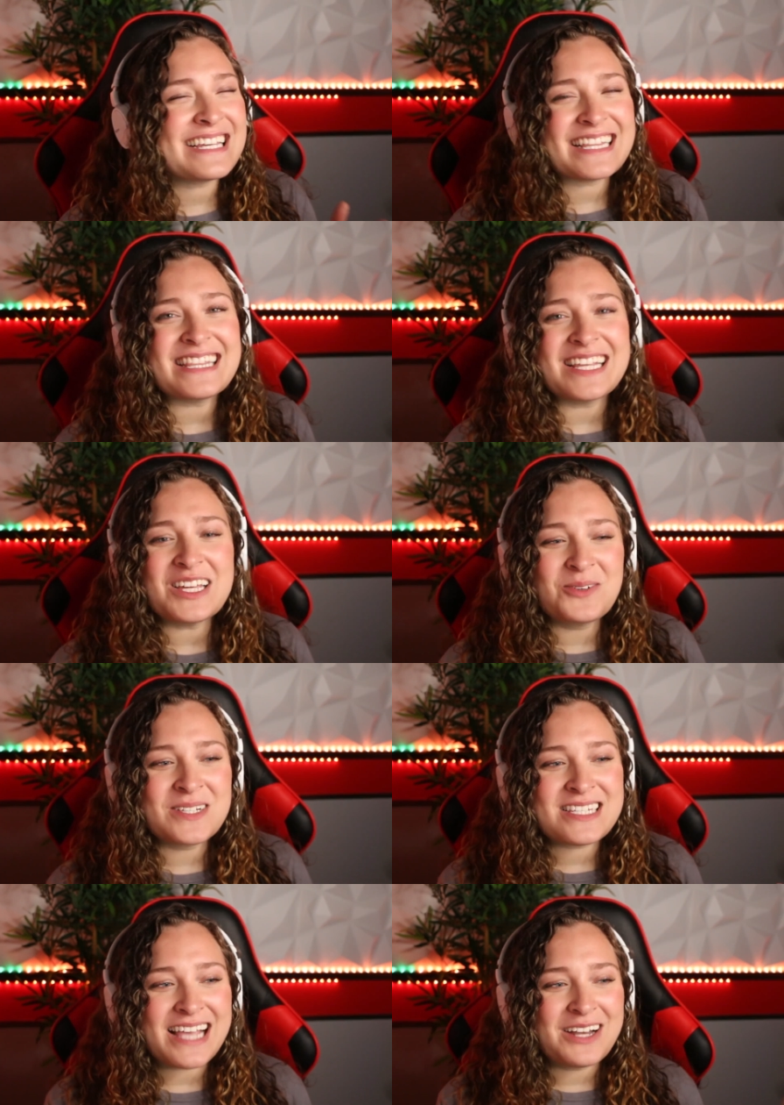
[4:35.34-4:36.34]
like the thing you
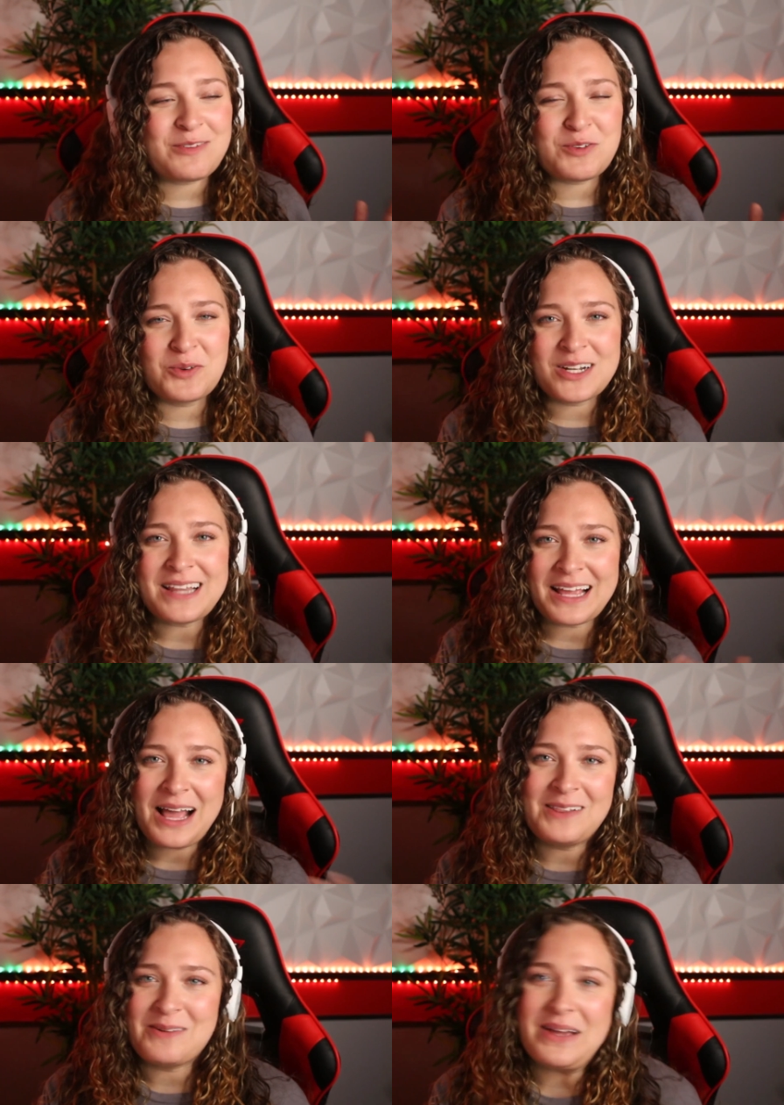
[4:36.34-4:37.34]
would send if you were in like
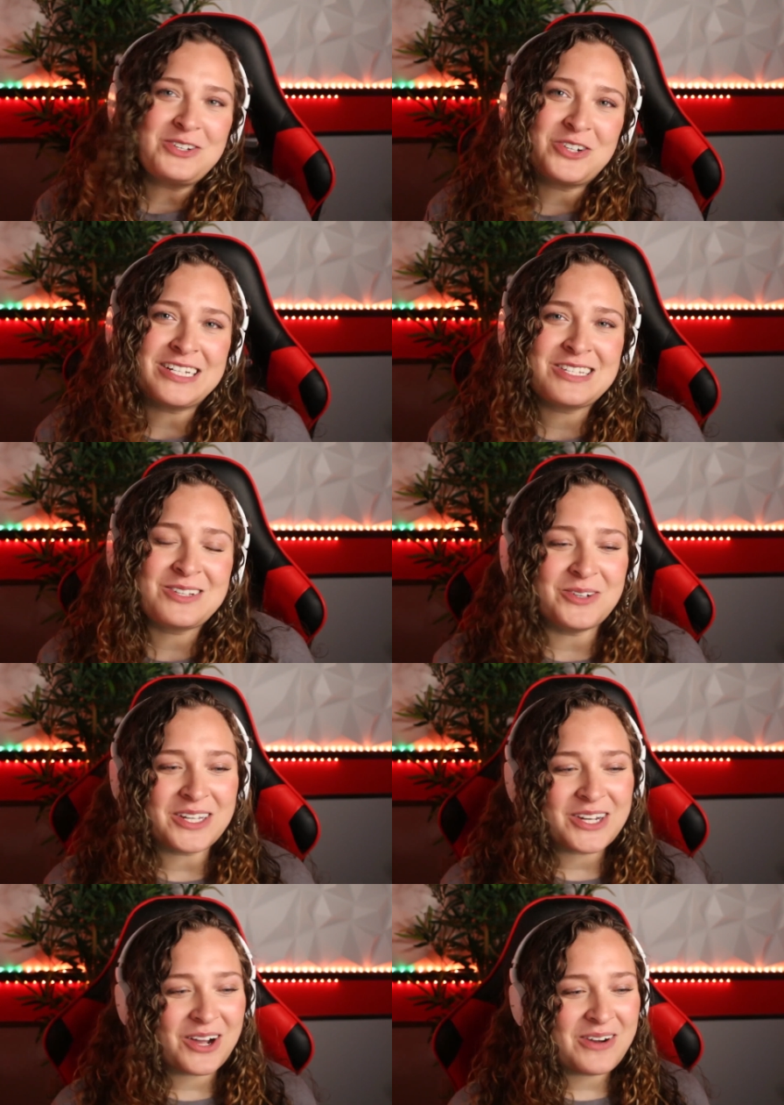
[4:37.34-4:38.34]
elementary school,
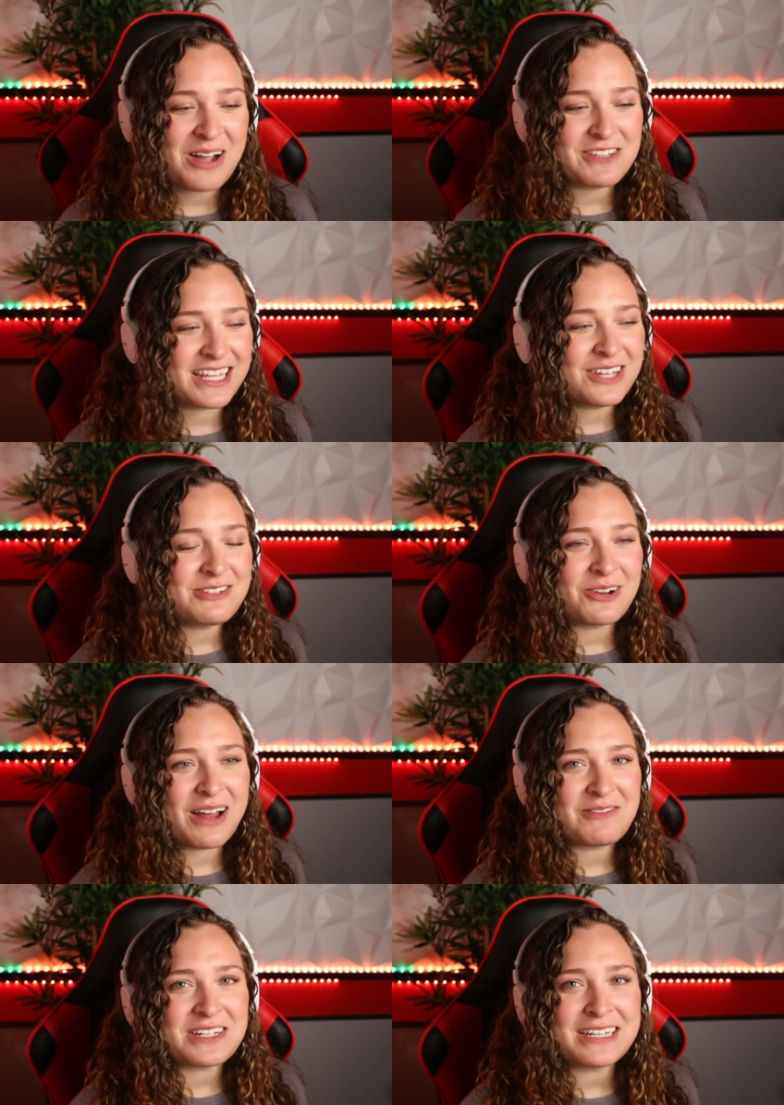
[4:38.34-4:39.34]
you know? I feel like you don't
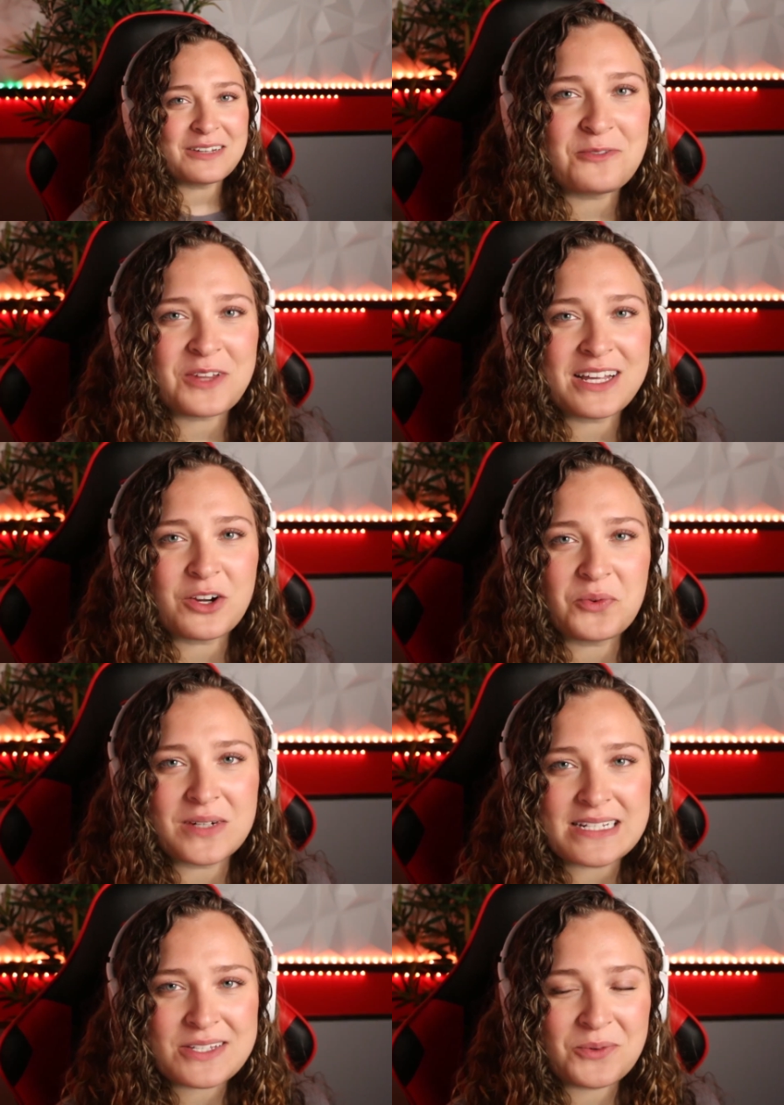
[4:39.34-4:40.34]
have to give like a
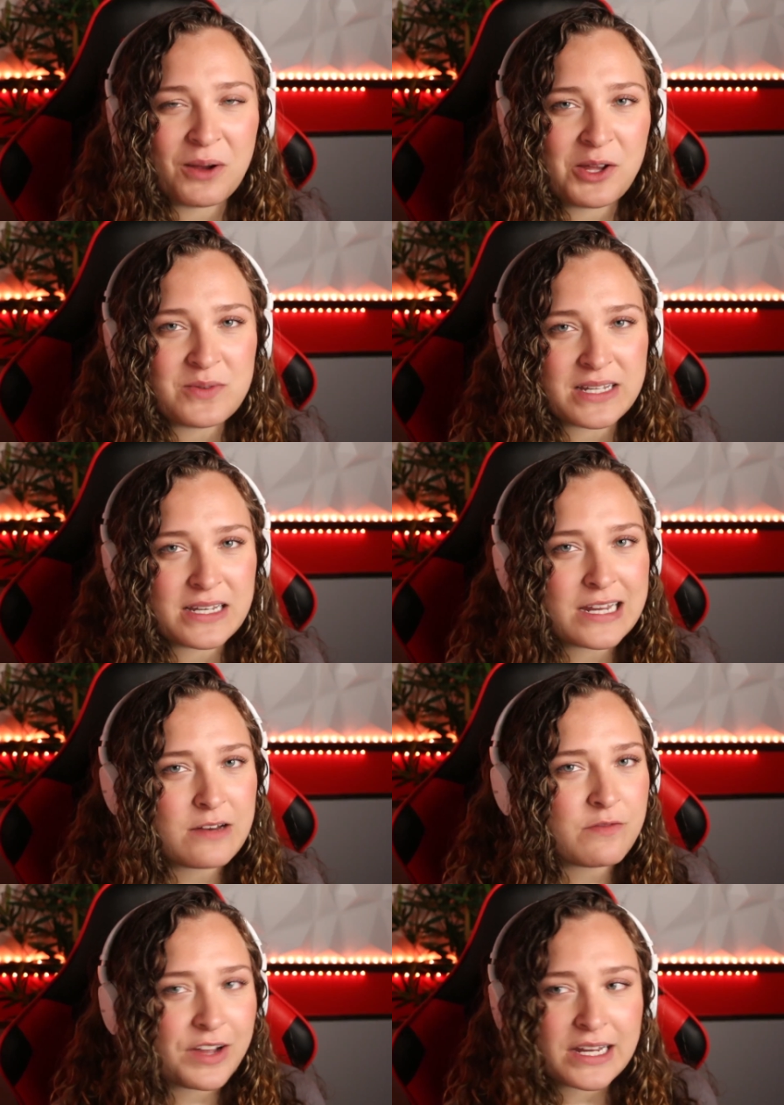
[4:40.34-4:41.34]
reason why you didn't
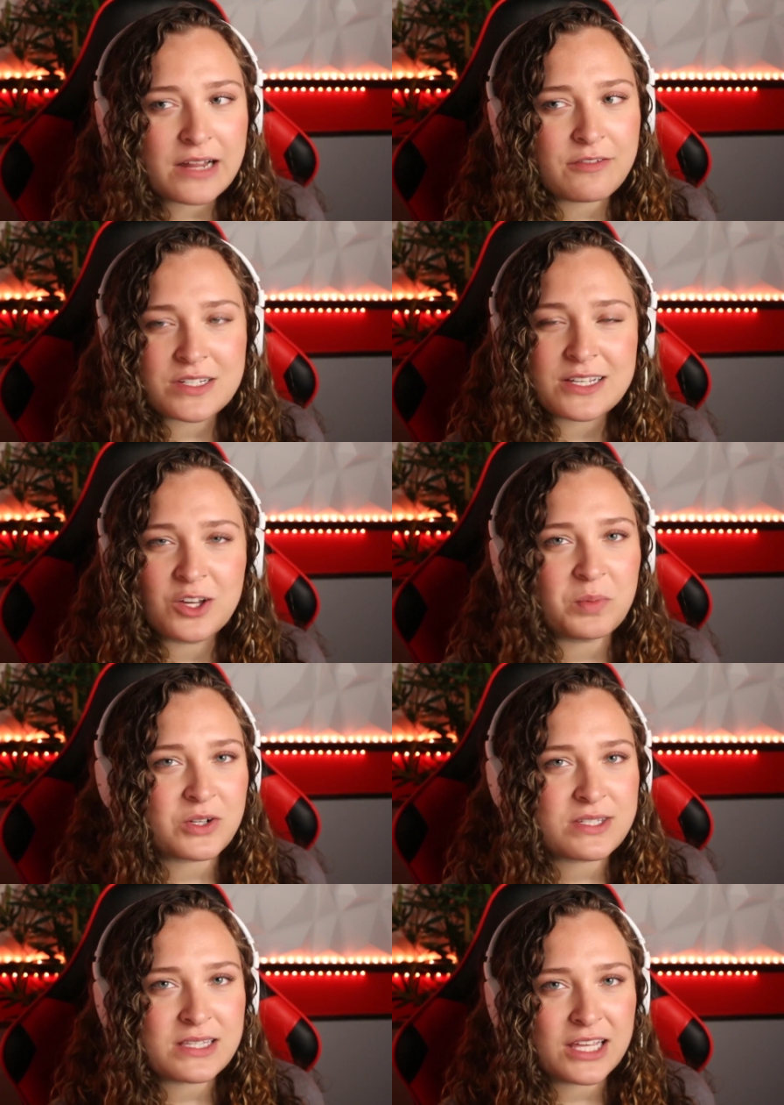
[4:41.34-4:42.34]
invite every single
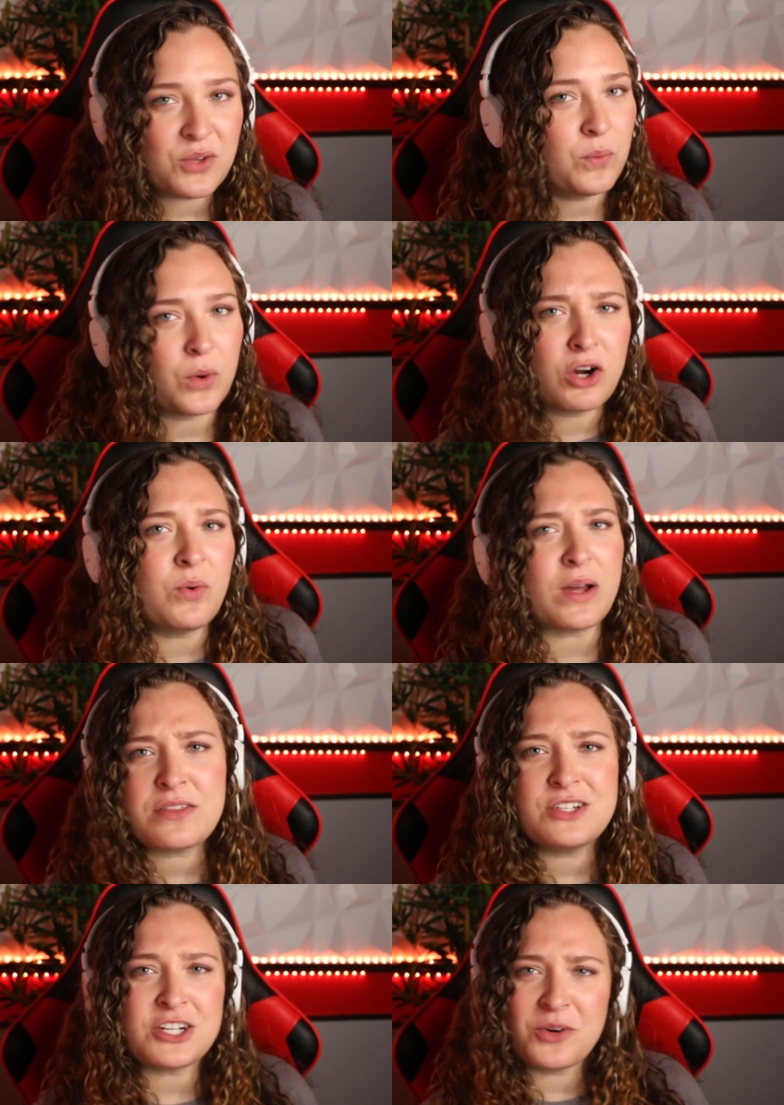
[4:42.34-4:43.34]
person that you work
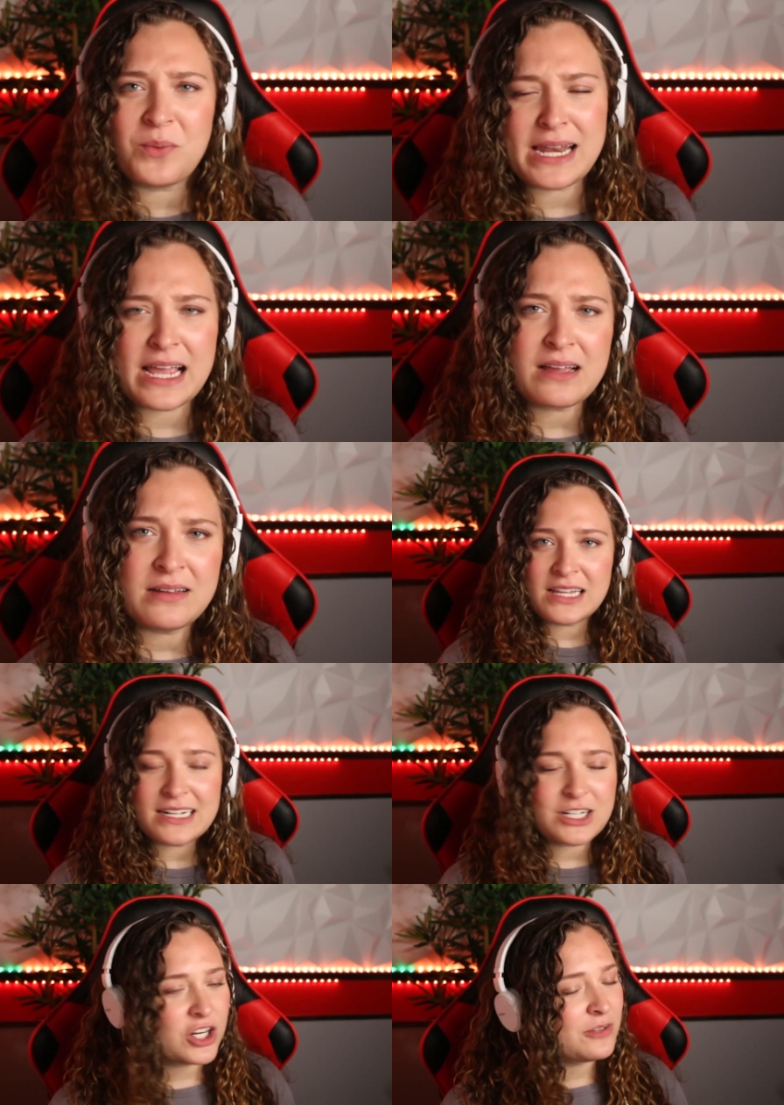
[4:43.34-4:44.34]
with to your wedding.
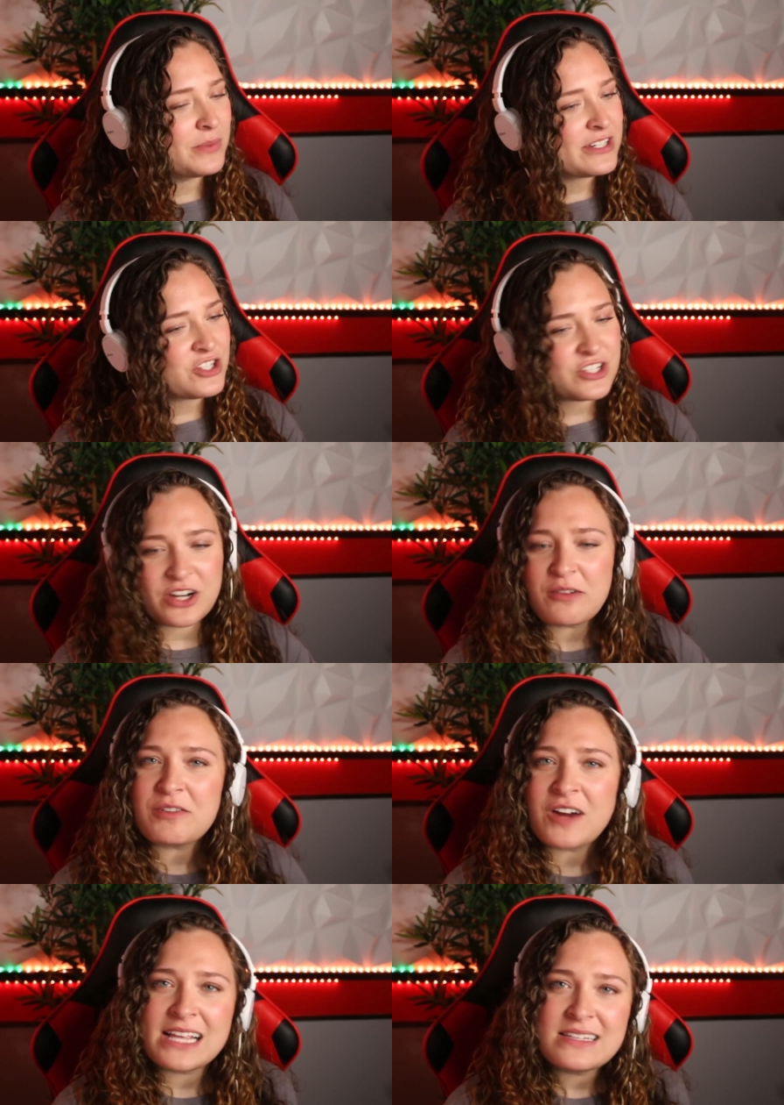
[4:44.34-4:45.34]
Like, girl, we just aren't
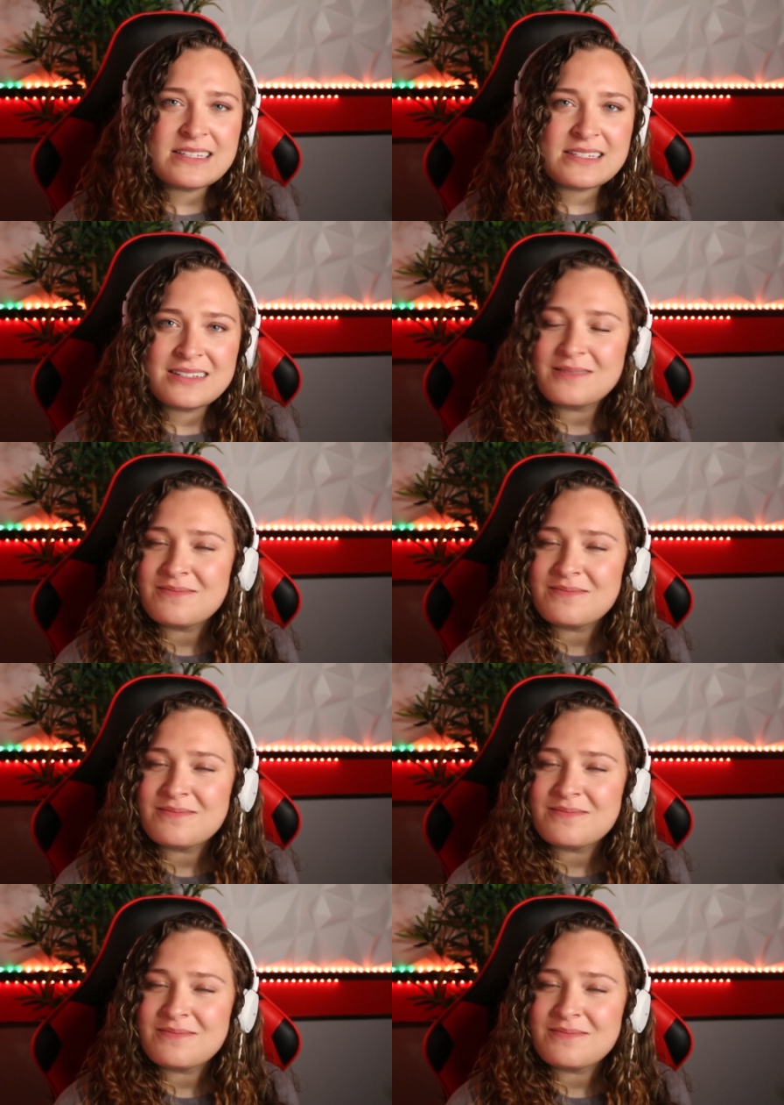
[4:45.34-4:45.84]
friends.